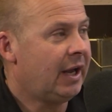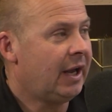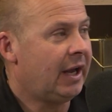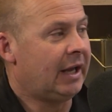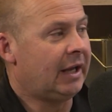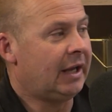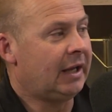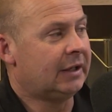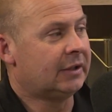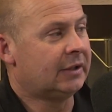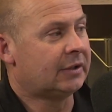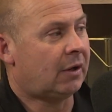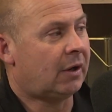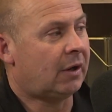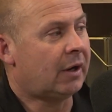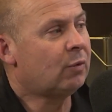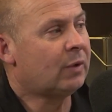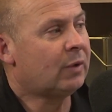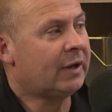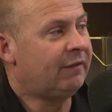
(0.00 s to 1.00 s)
And
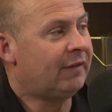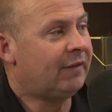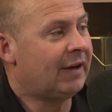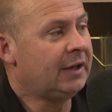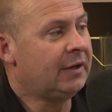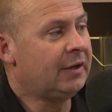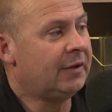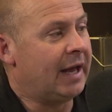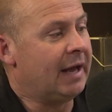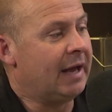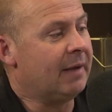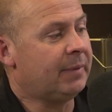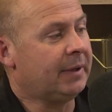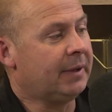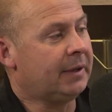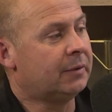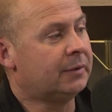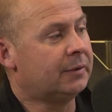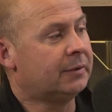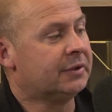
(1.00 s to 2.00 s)
I really value that
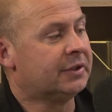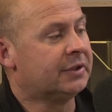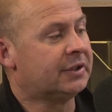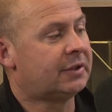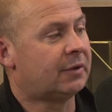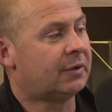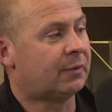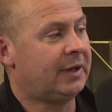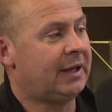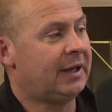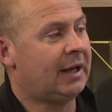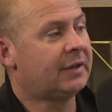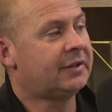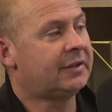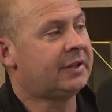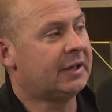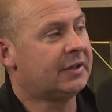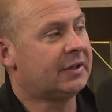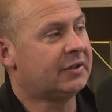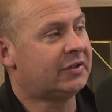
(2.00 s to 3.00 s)
because the
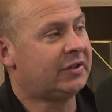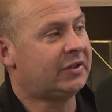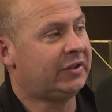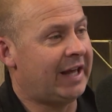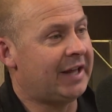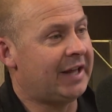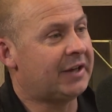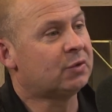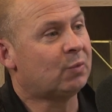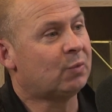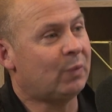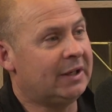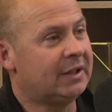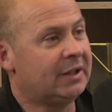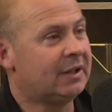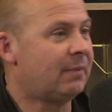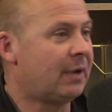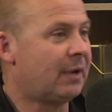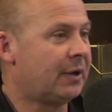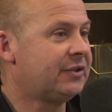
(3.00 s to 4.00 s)
reality is that is when
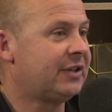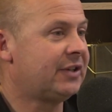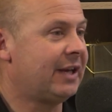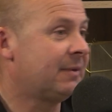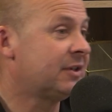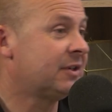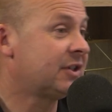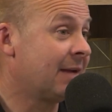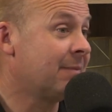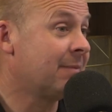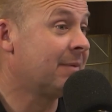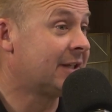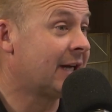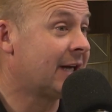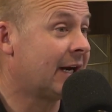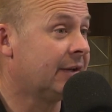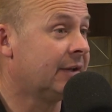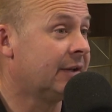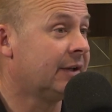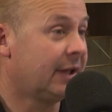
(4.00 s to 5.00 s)
the most damage can be
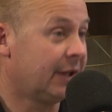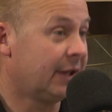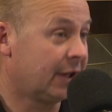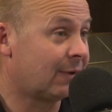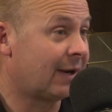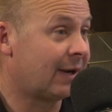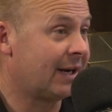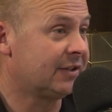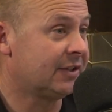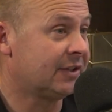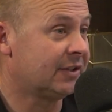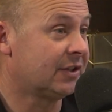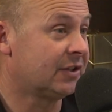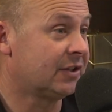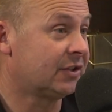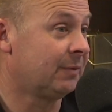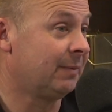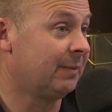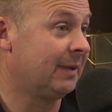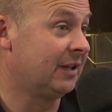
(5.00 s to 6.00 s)
done in a grazing
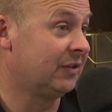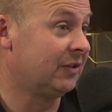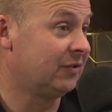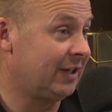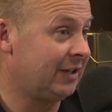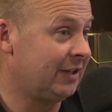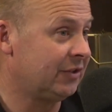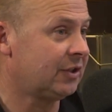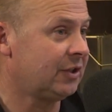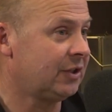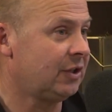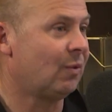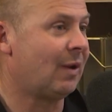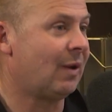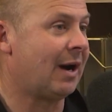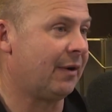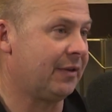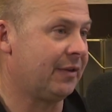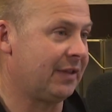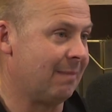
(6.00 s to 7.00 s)
system. And the denser you
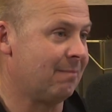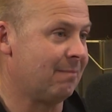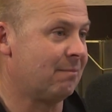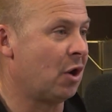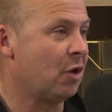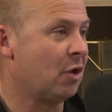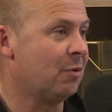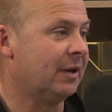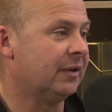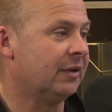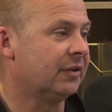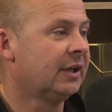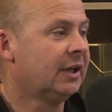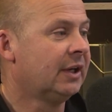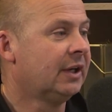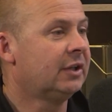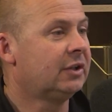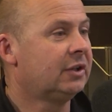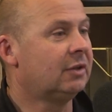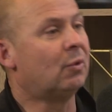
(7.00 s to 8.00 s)
are at that moment,
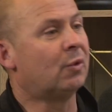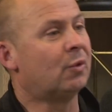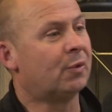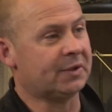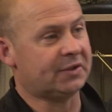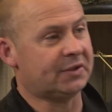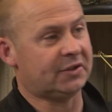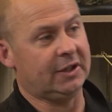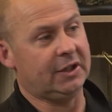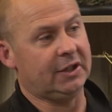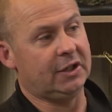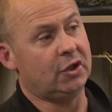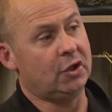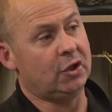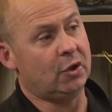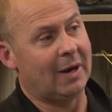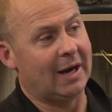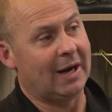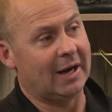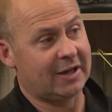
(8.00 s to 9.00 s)
the more resilient
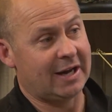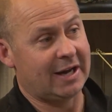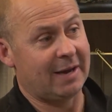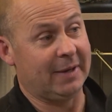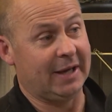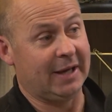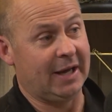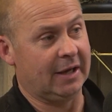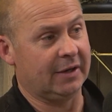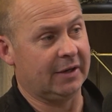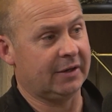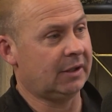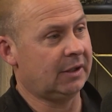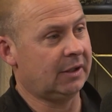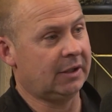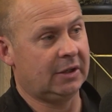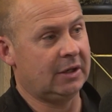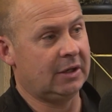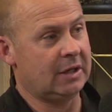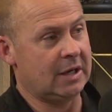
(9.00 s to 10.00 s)
you are coming out.
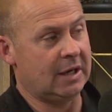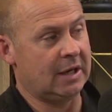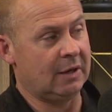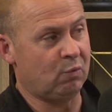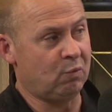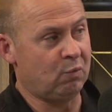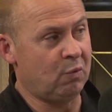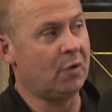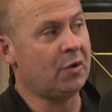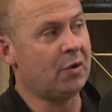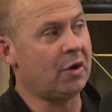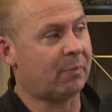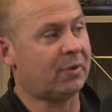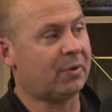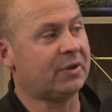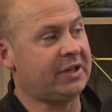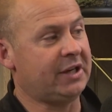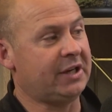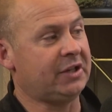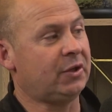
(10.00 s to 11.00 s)
It will not
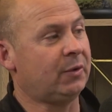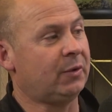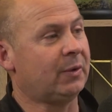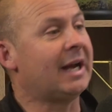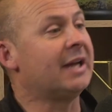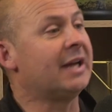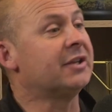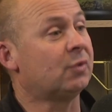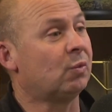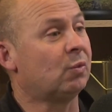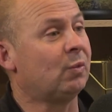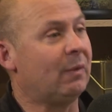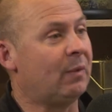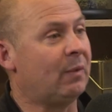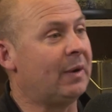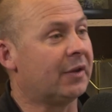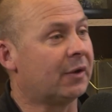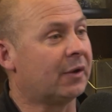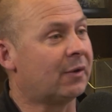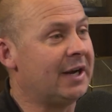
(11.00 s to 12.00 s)
protect you against a wet
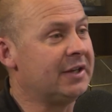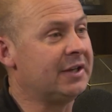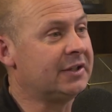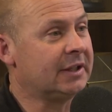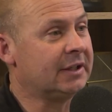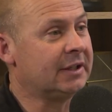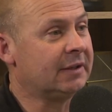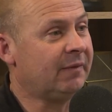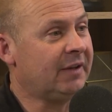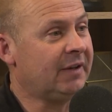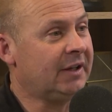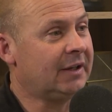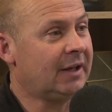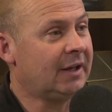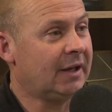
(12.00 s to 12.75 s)
weather grazing event.